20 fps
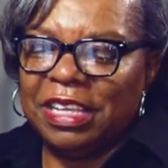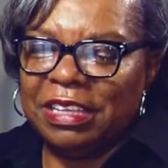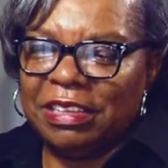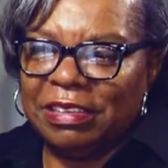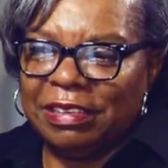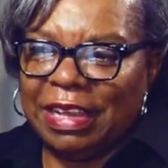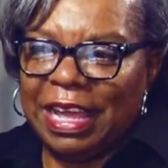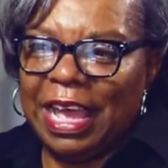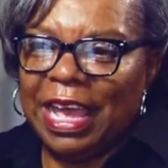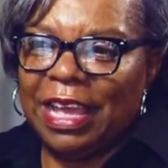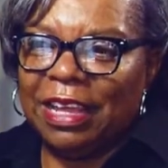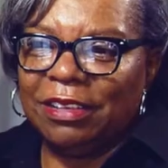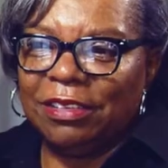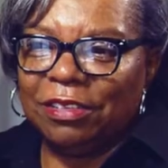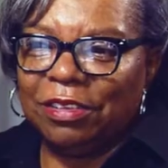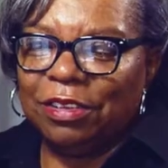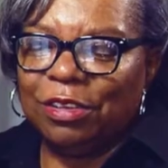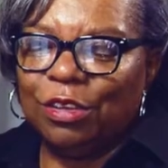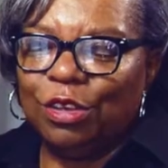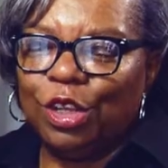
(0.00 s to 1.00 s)
is
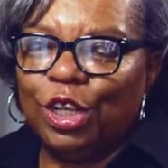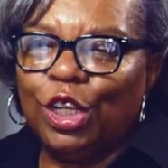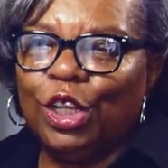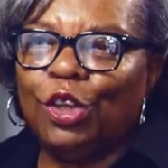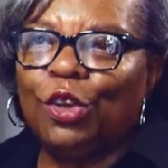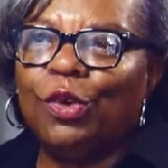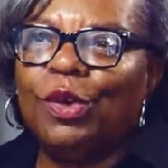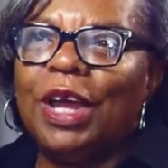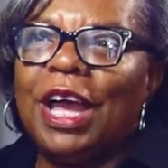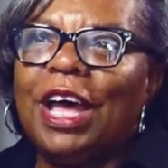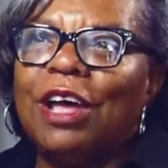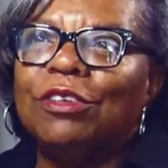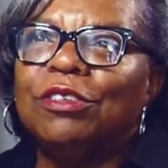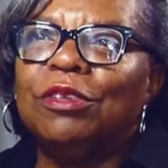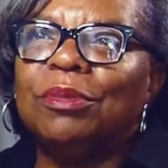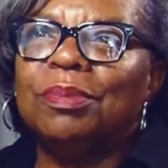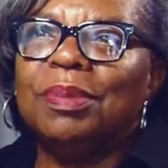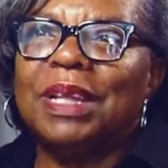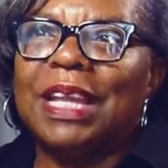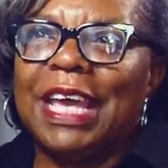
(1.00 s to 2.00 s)
that learn how
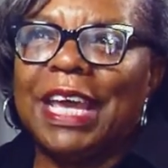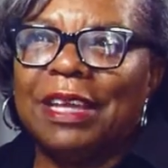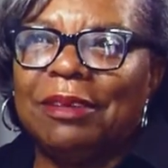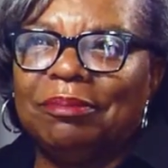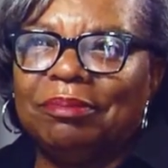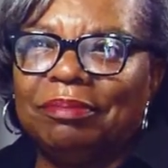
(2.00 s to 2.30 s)
to play.